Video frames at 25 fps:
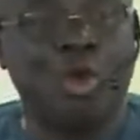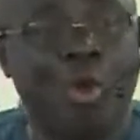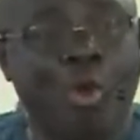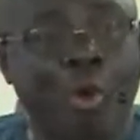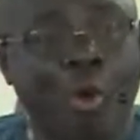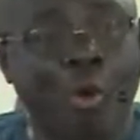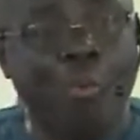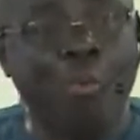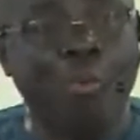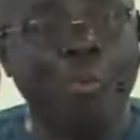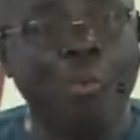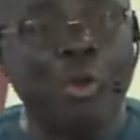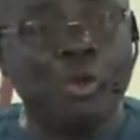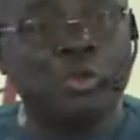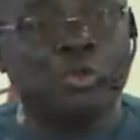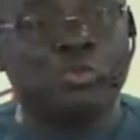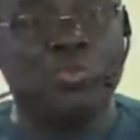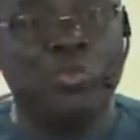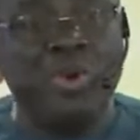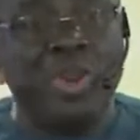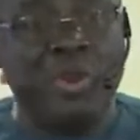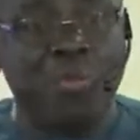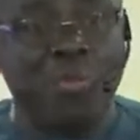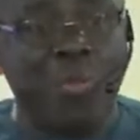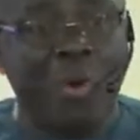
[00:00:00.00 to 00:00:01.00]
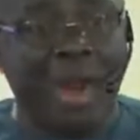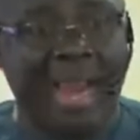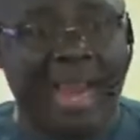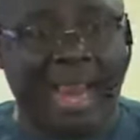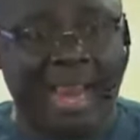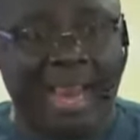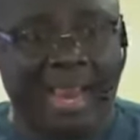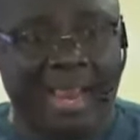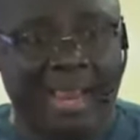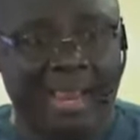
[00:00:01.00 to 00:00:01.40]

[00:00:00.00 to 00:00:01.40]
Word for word: on what we wear